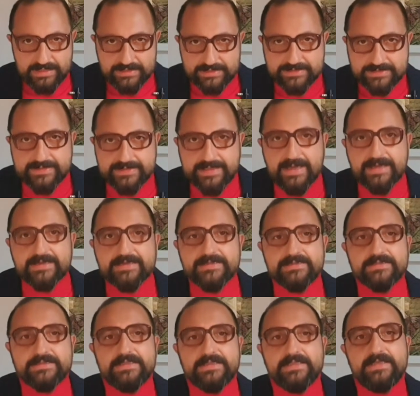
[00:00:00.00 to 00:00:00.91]

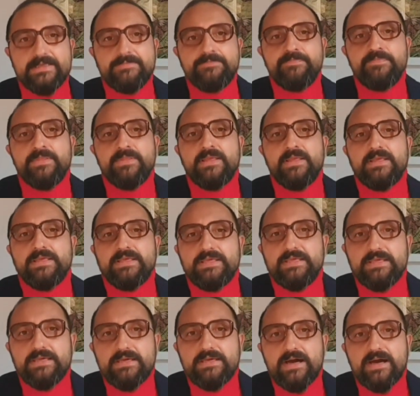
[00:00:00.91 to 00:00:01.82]
Secondly,
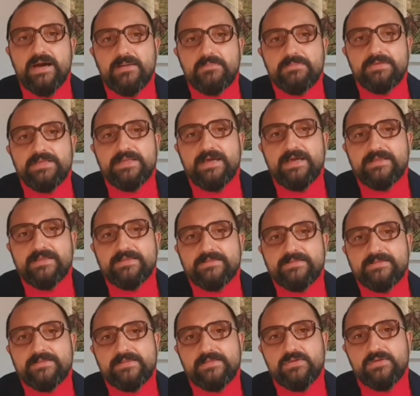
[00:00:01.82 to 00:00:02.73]
income
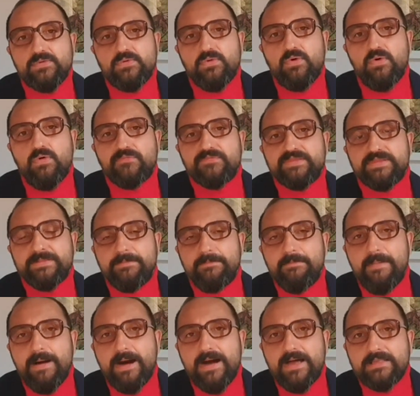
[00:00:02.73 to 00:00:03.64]
elasticity of
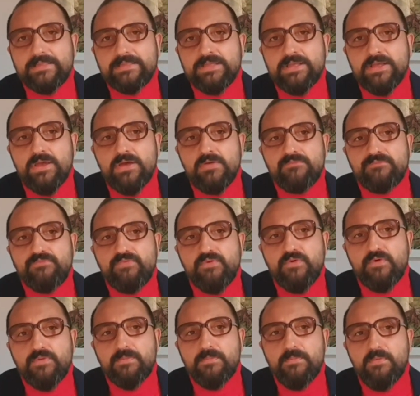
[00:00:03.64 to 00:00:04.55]
demand
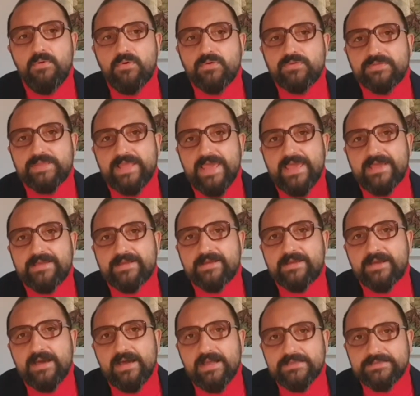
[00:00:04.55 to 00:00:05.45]
for most
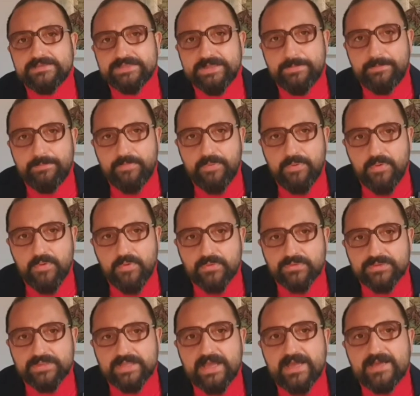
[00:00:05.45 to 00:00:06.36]
agricultural
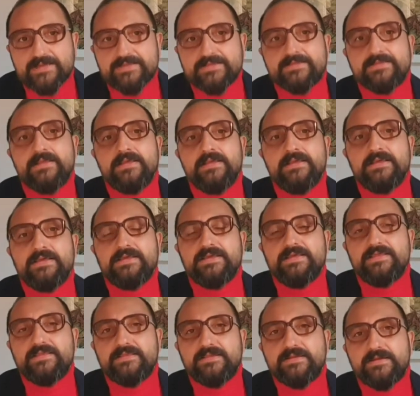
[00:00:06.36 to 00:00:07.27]
products
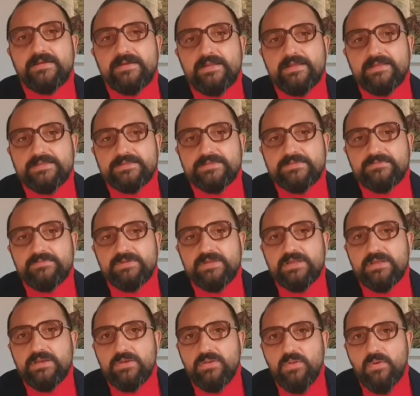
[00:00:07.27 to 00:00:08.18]
is
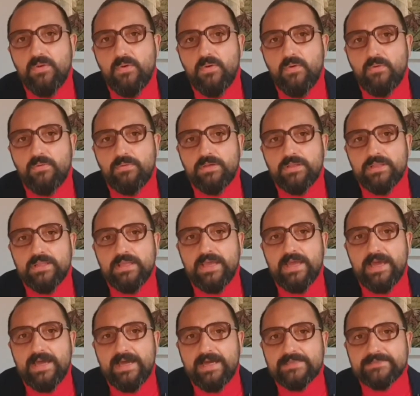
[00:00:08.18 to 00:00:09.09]
relatively low
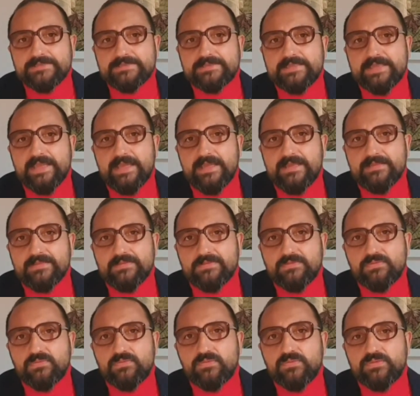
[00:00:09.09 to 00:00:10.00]
and
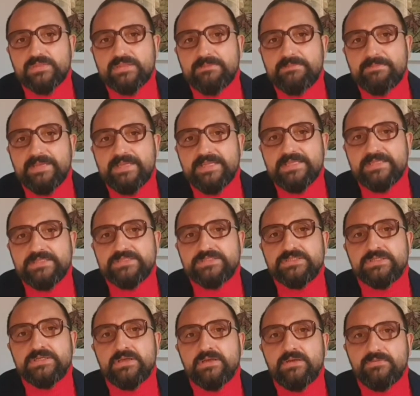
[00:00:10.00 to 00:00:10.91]
tends to
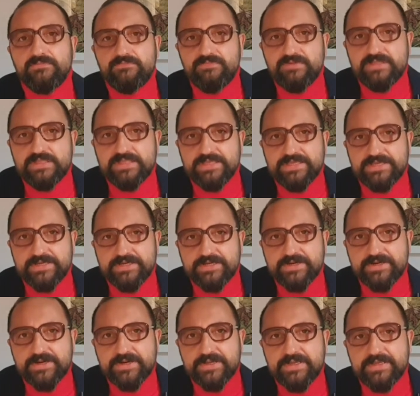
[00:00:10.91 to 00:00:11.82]
diminish with
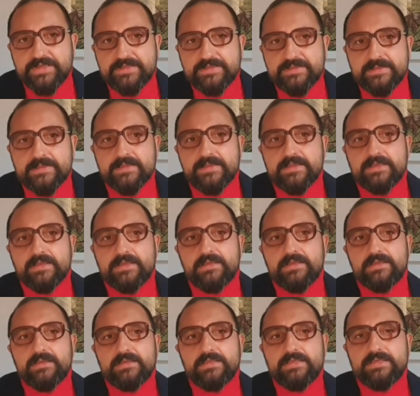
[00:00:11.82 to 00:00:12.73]
increase
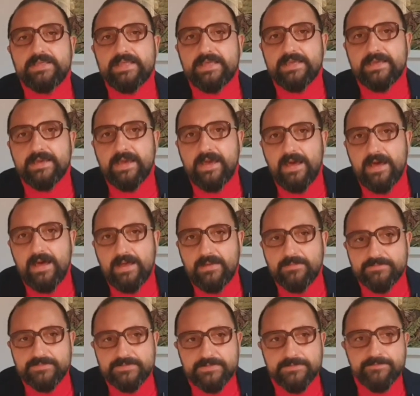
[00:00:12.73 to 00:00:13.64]
in
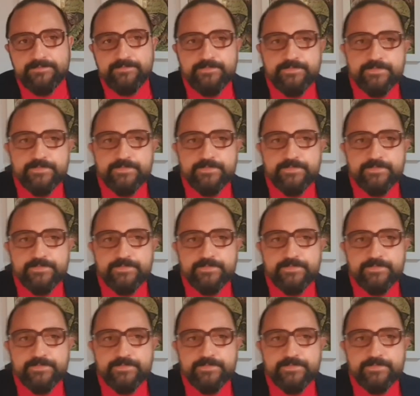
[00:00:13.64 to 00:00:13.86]
incomes.